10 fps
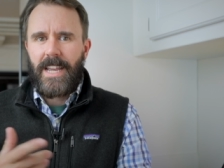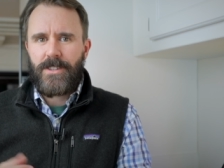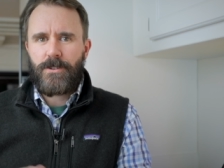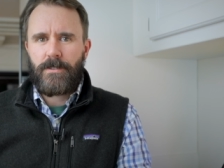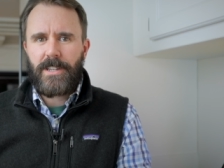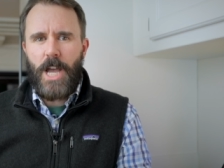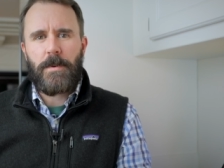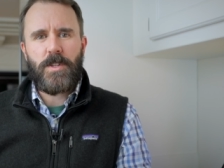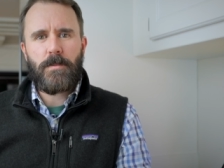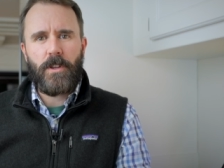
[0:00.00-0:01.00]
Answer in the
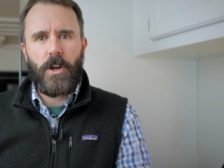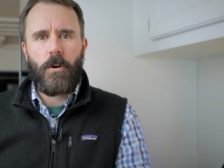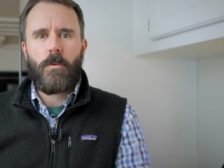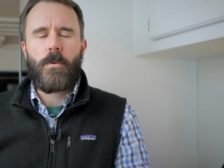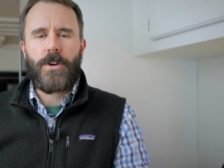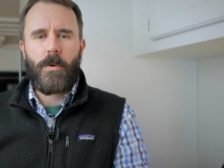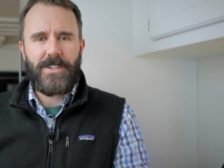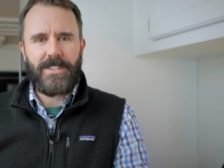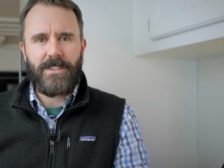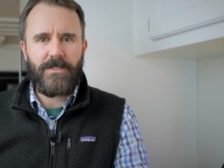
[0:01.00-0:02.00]
comments below where you're
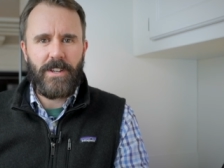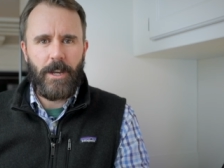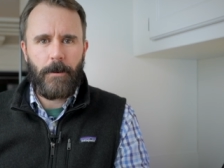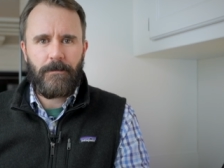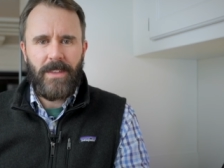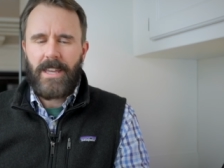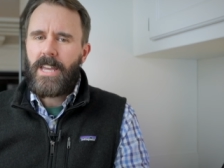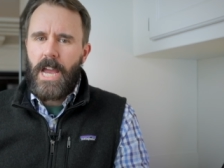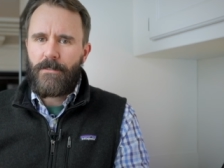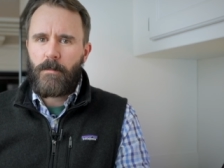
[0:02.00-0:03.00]
watching this video.
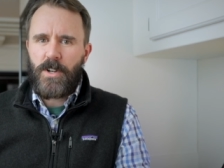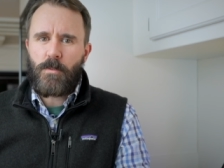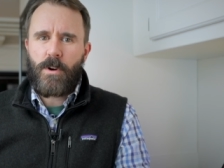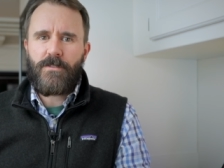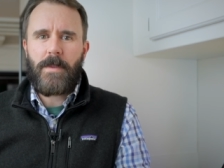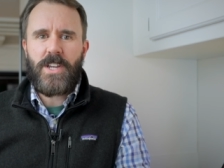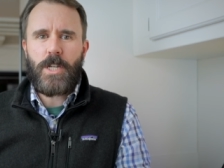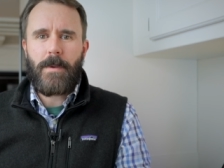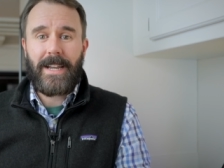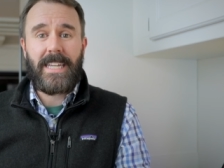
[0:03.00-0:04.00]
And for much more
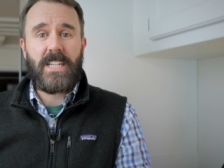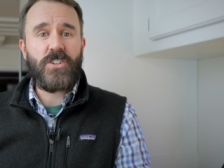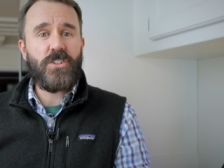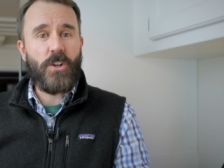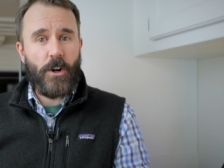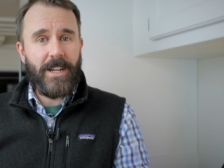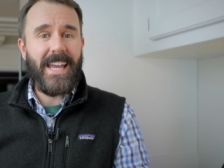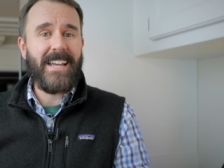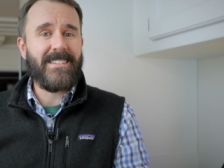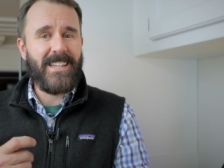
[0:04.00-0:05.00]
information about getting
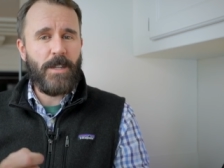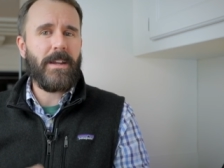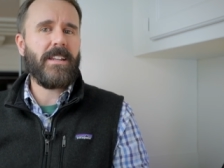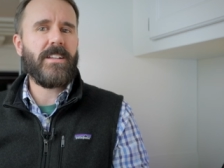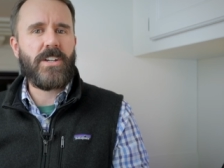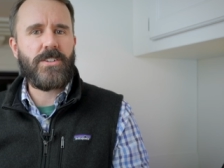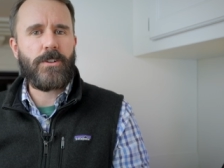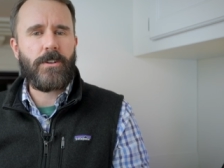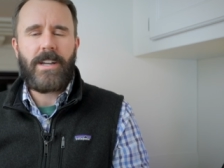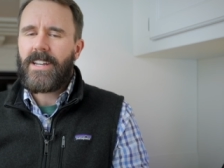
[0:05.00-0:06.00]
started as an independent
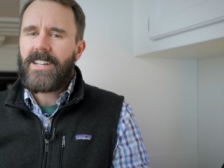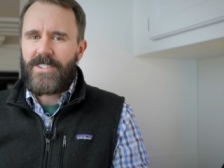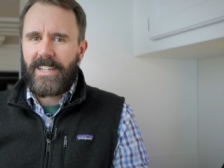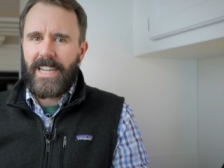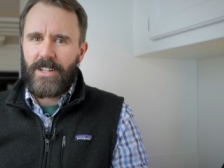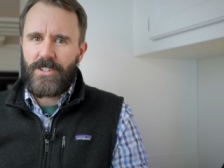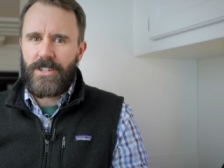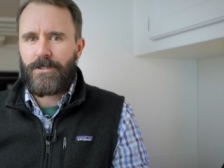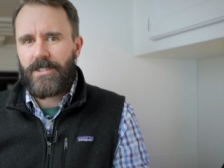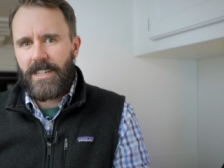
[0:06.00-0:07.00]
adjuster, check out
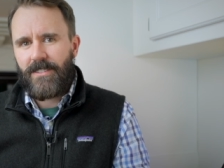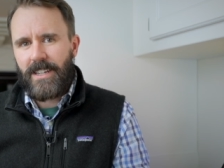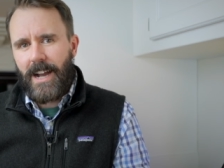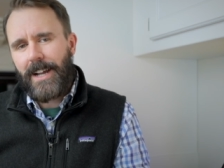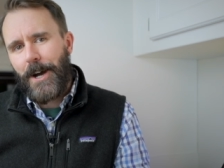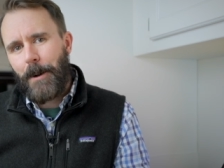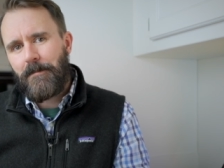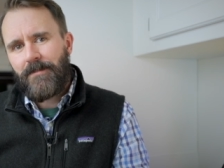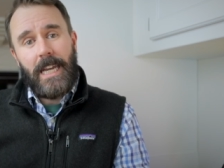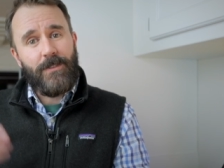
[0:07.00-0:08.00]
adjustertv.com.
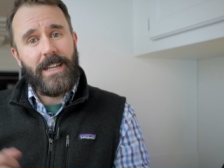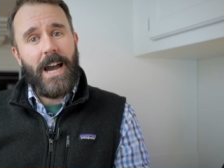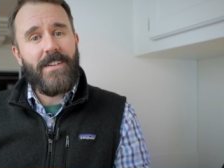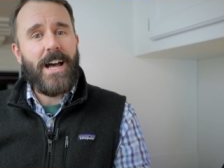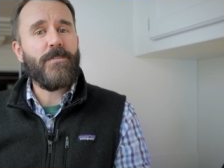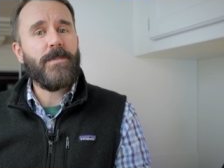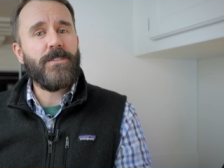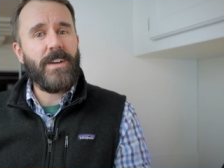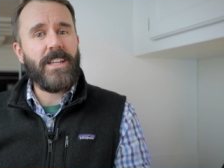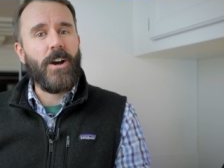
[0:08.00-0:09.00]
And if you got value from
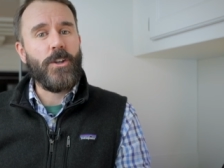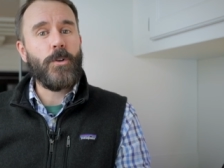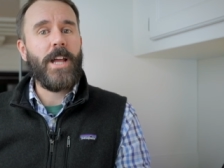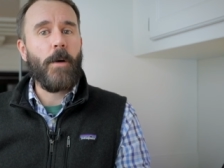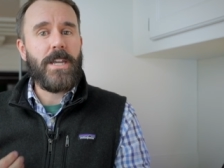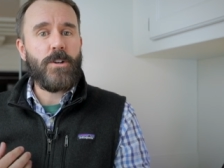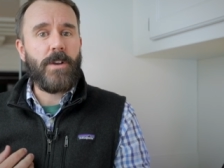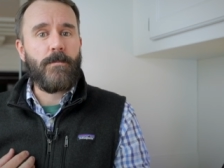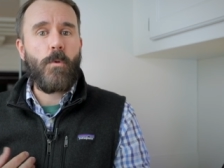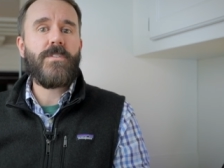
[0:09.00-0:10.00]
this video, you can help me
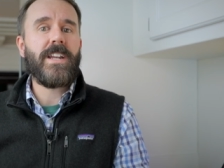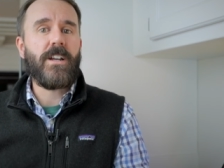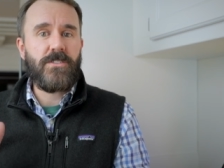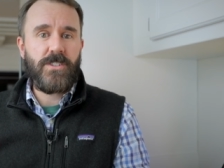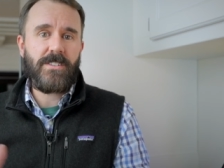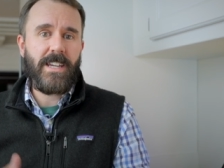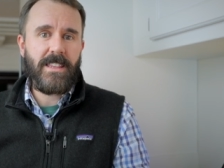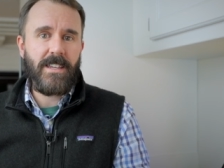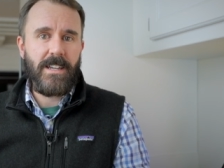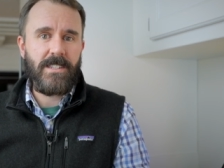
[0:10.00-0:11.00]
create more videos just
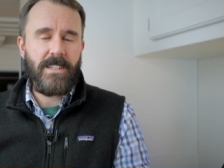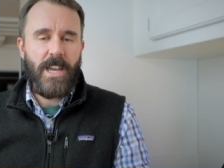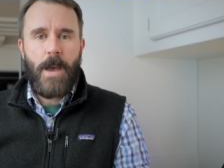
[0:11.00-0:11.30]
like this